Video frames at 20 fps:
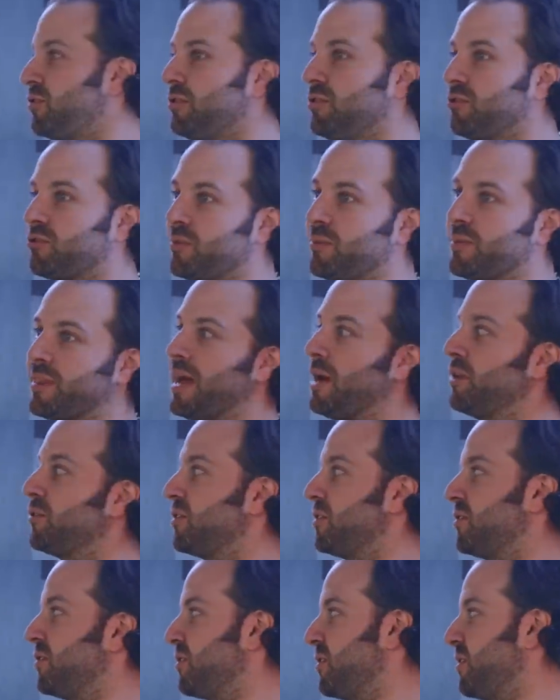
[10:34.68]
choose from
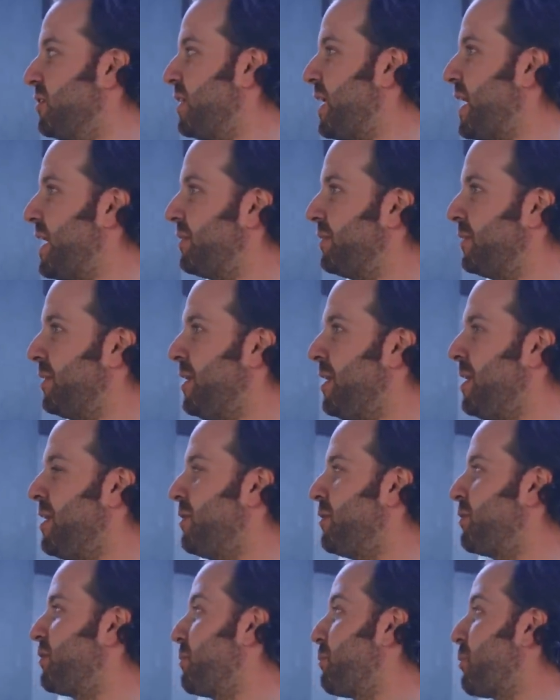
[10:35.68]
thousands? And then
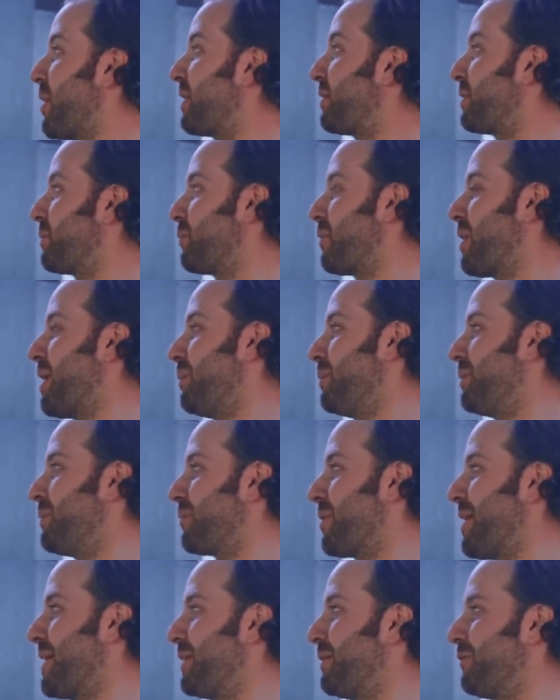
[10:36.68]
there's a branding
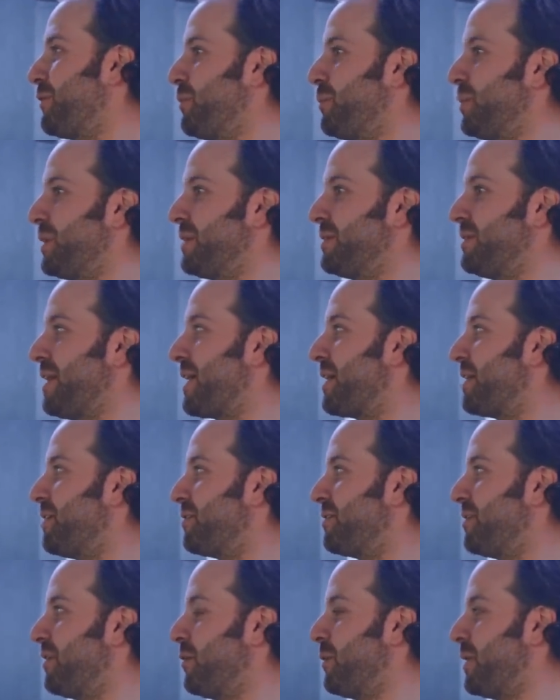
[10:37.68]
problem, right? If you put a Nike
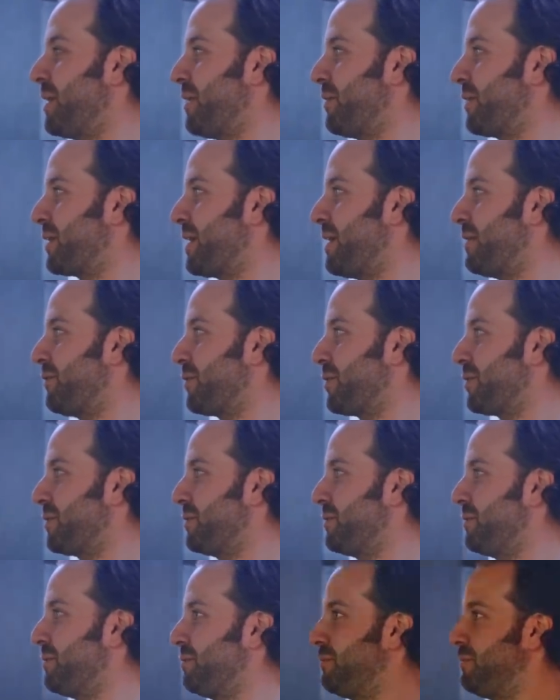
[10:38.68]
silhouette on the
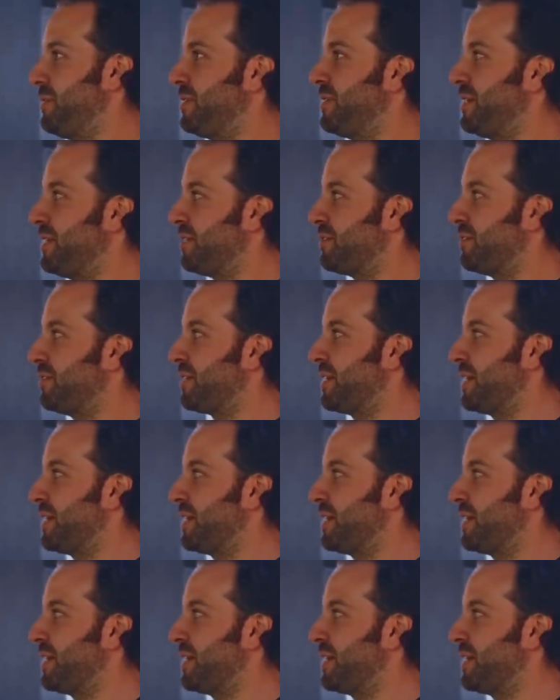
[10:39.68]
cover, Adidas is